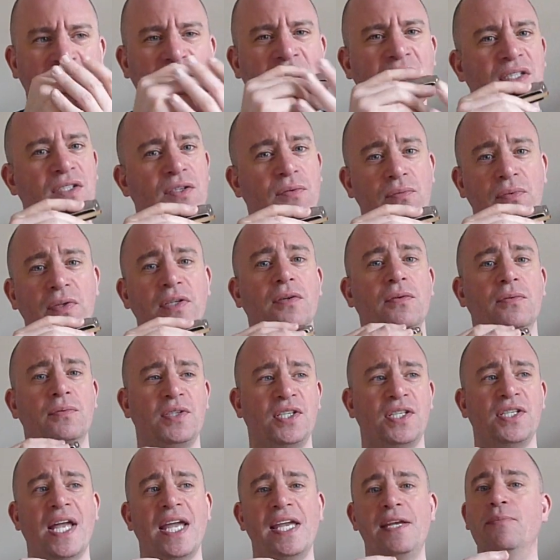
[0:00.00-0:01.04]
It's a real
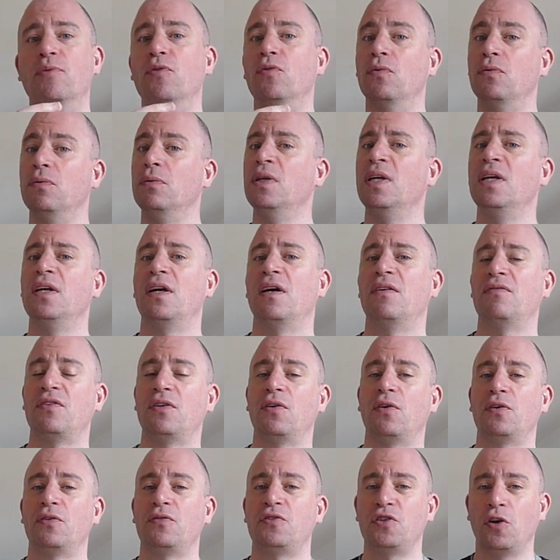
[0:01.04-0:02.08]
staple of a
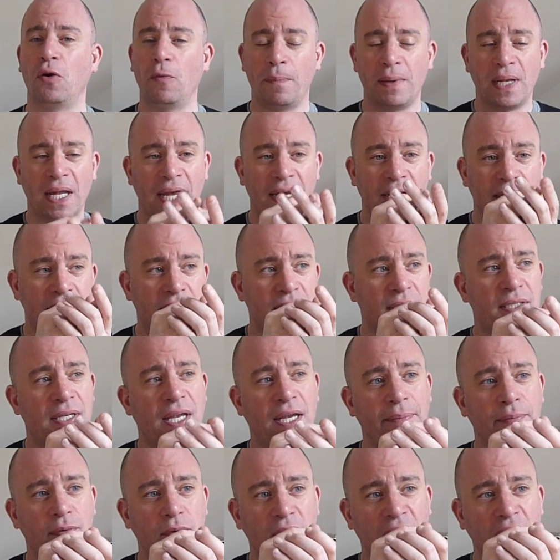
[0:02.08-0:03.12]
lot of sort of players, stable